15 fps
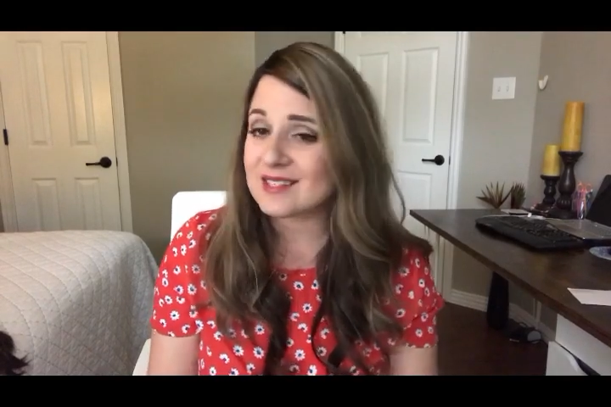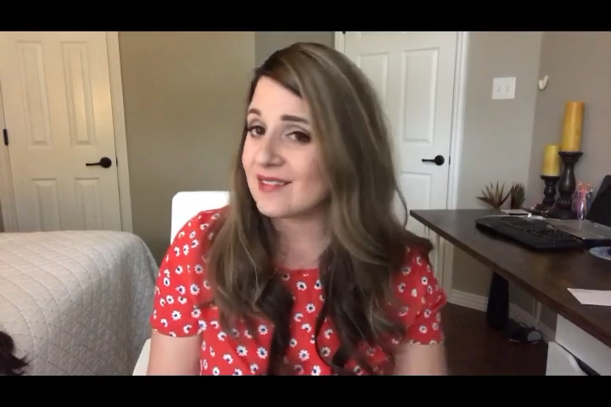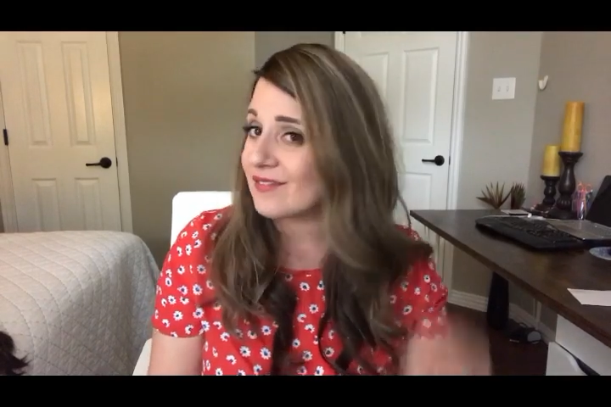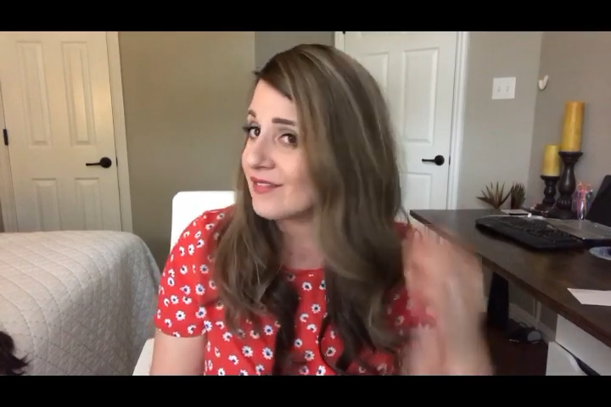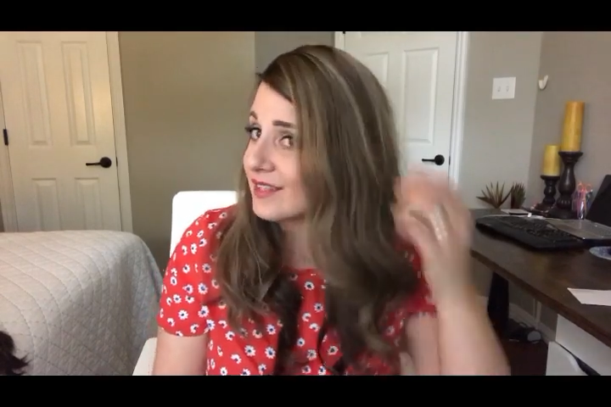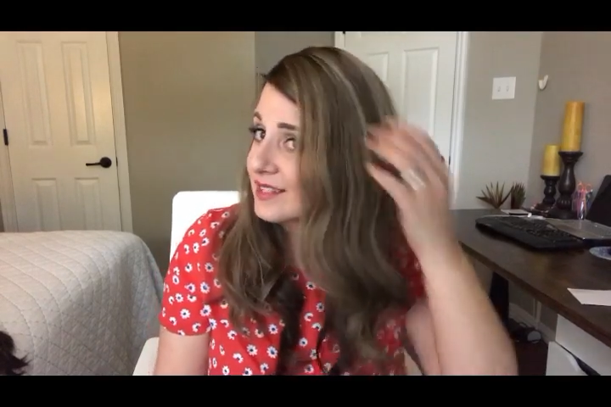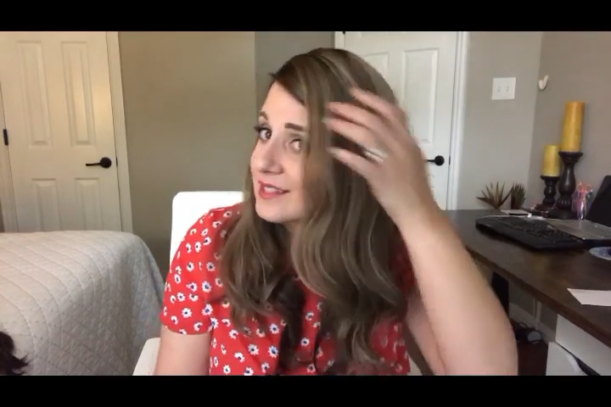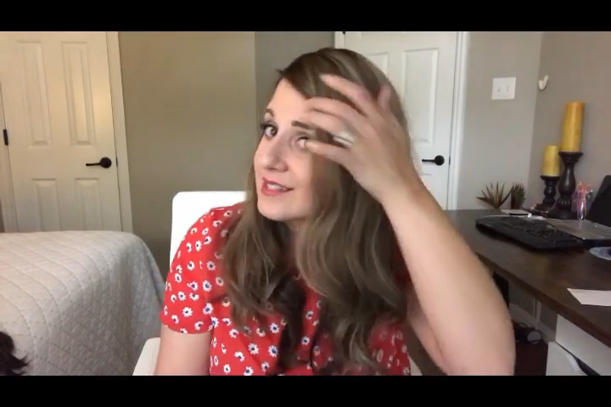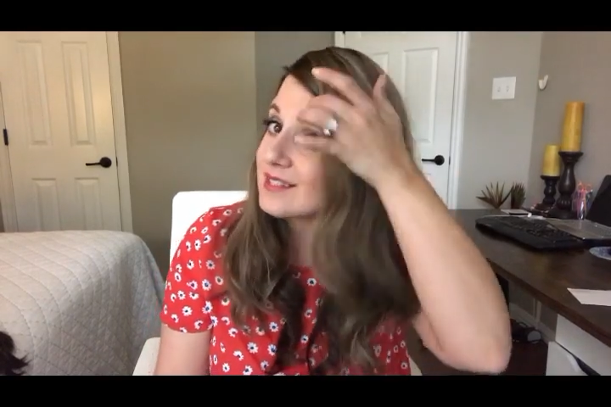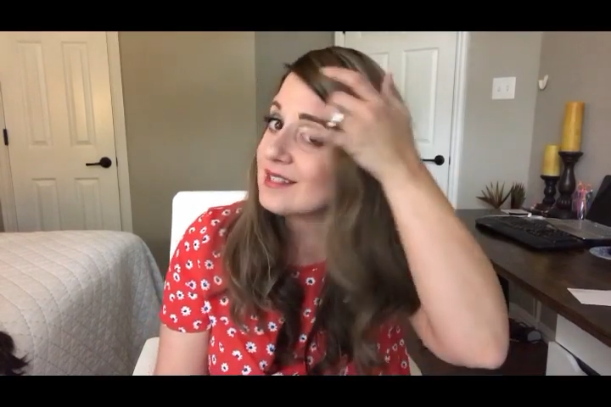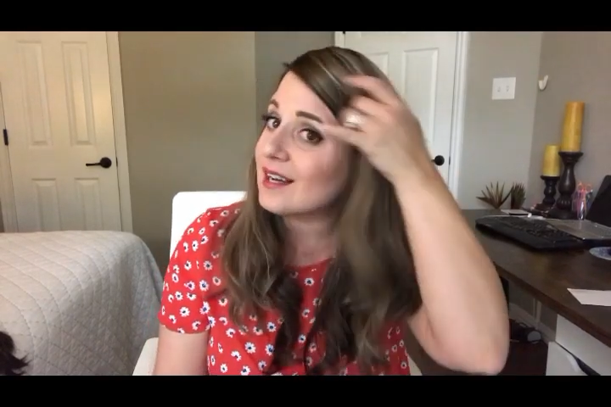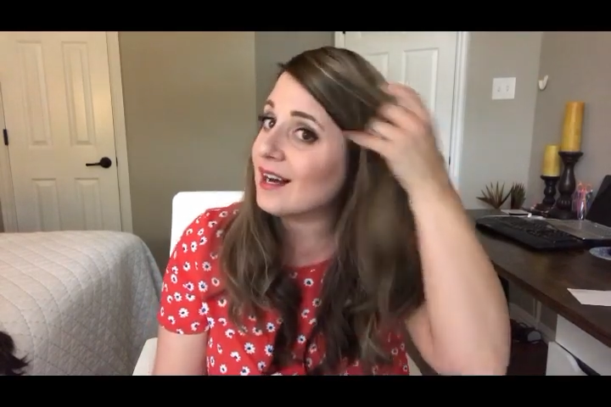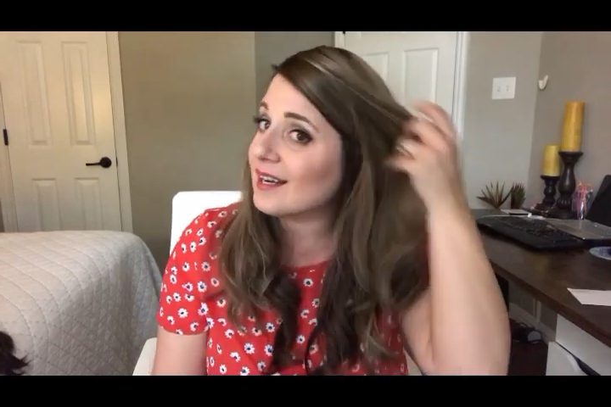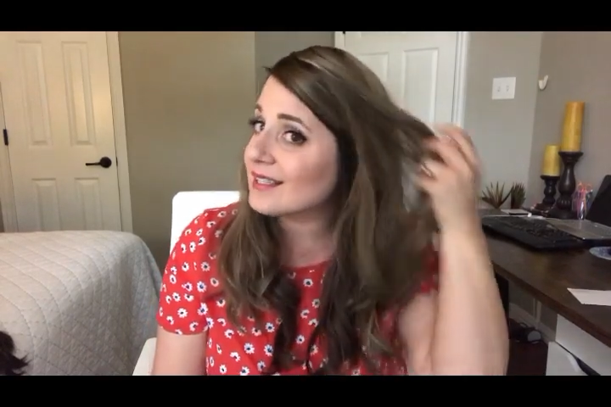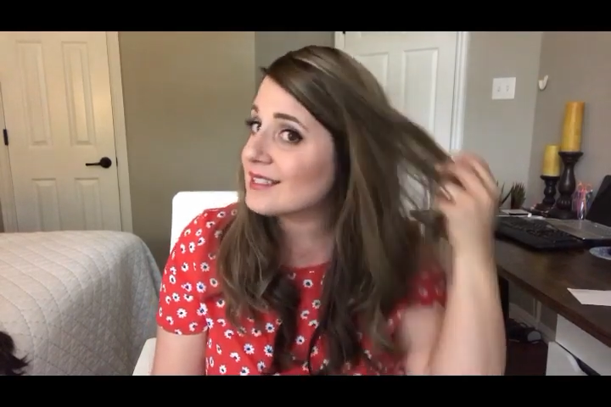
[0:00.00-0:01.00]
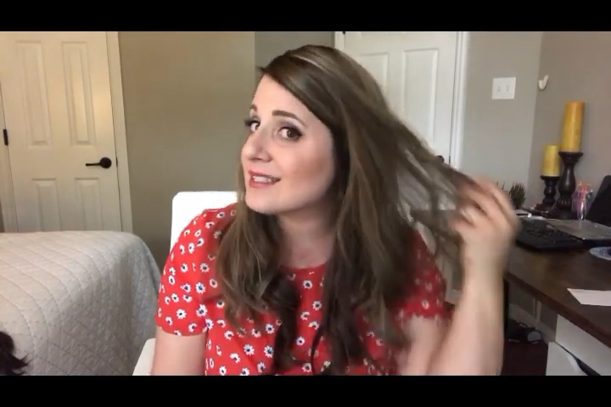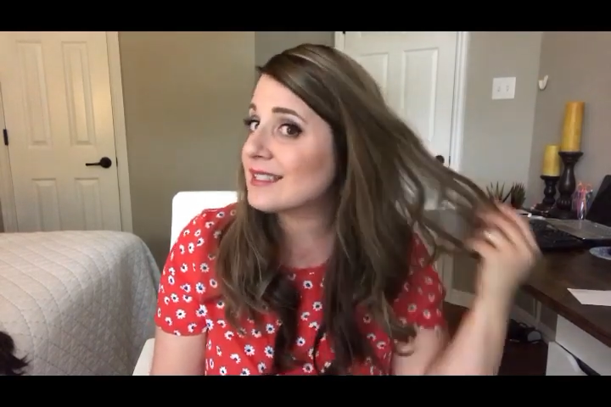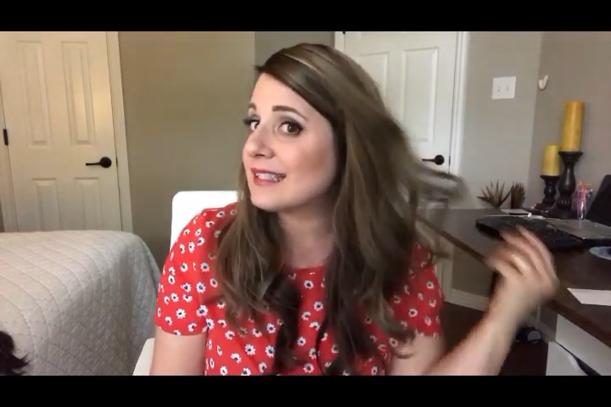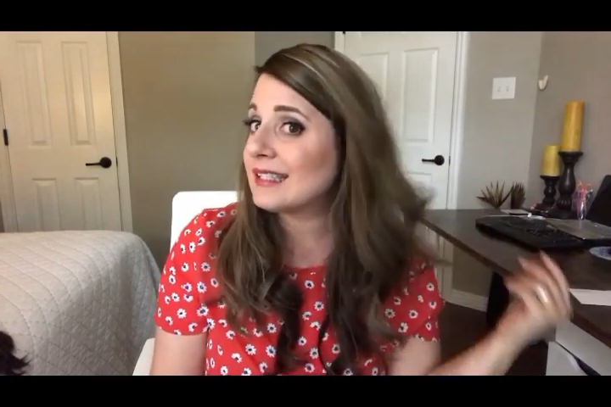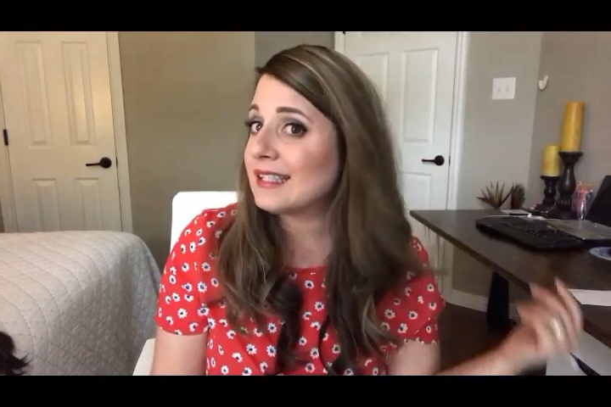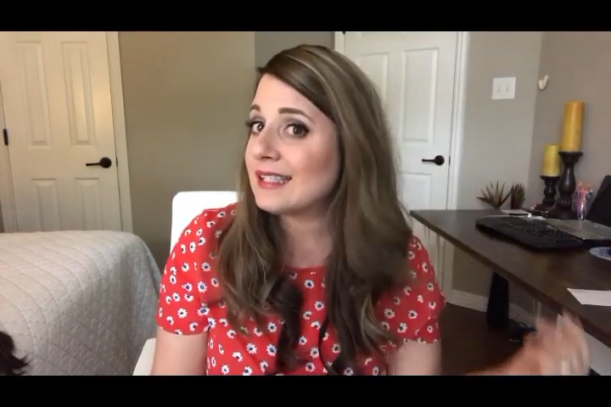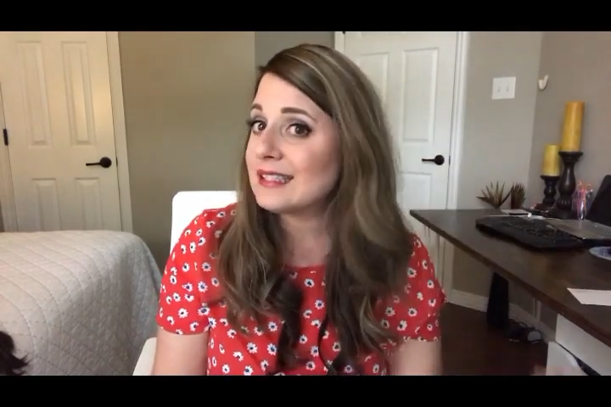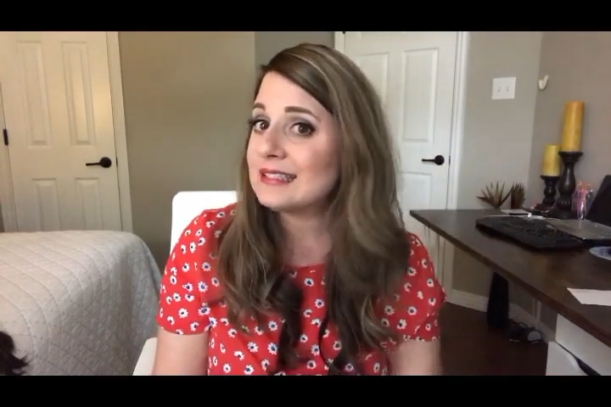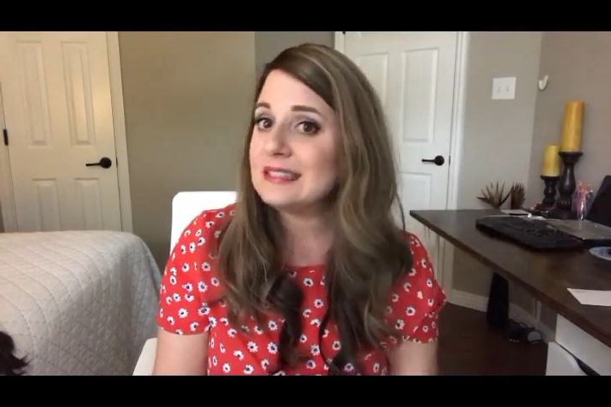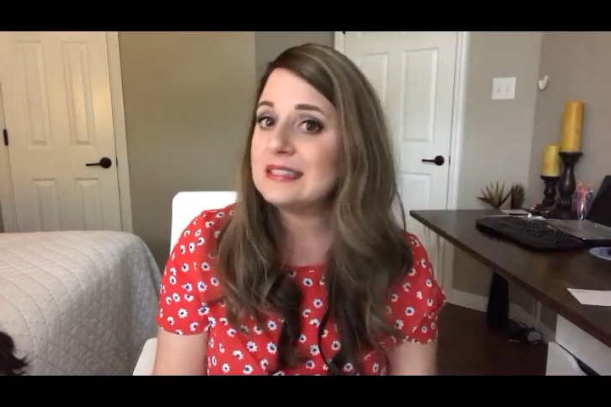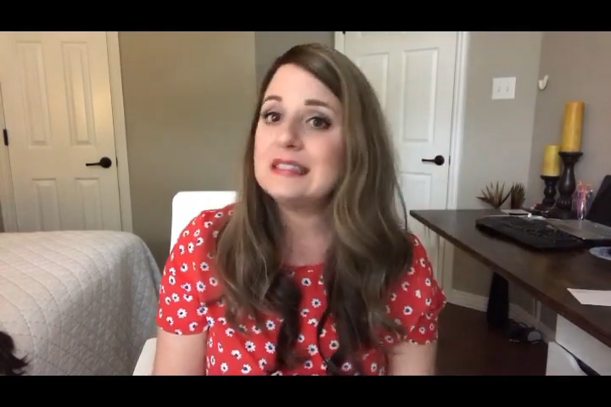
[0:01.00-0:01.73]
and this honestly